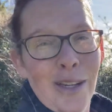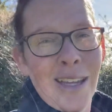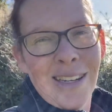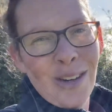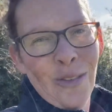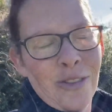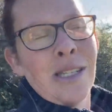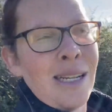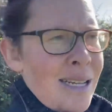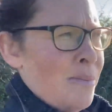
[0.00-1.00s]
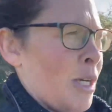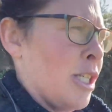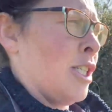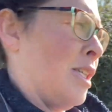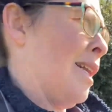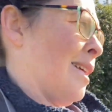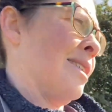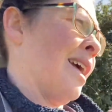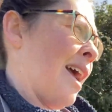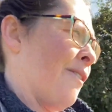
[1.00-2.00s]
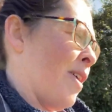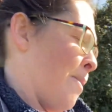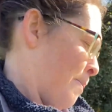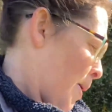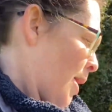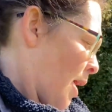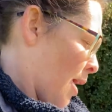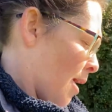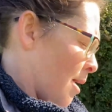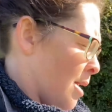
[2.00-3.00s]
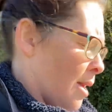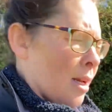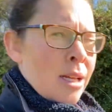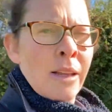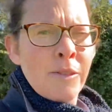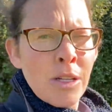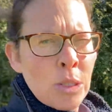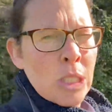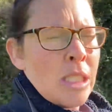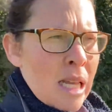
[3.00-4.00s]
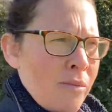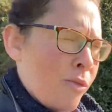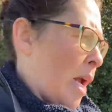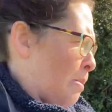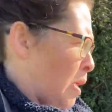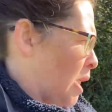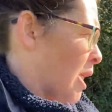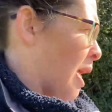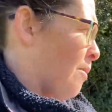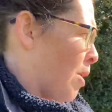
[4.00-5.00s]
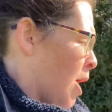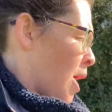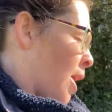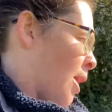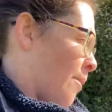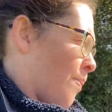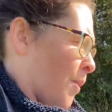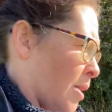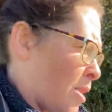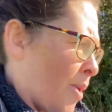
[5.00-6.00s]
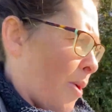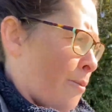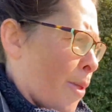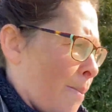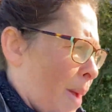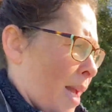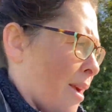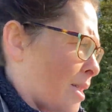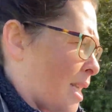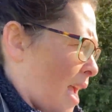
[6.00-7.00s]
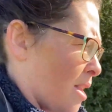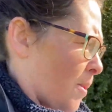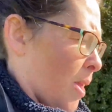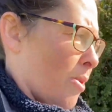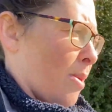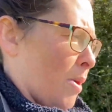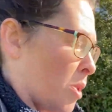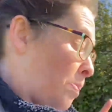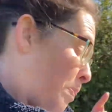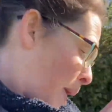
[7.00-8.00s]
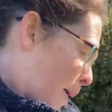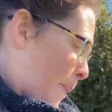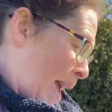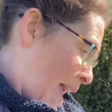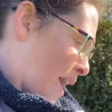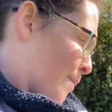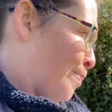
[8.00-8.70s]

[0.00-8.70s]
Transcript: that, obviously, because she likes to have him by her, even though she's then very mean to him. So anyway, I've put them back out together, but they're in a much bigger pen.